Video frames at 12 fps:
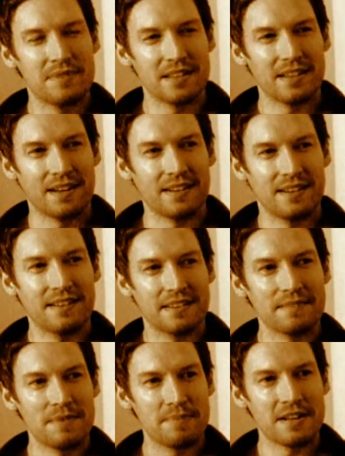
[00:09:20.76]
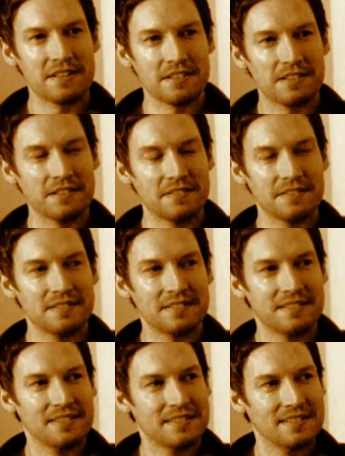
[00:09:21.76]
but yeah, I think my painting stuff.
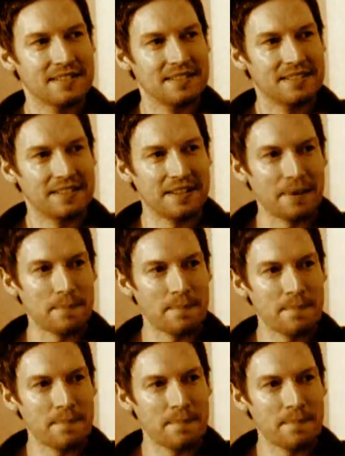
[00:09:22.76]
Okay. Yeah.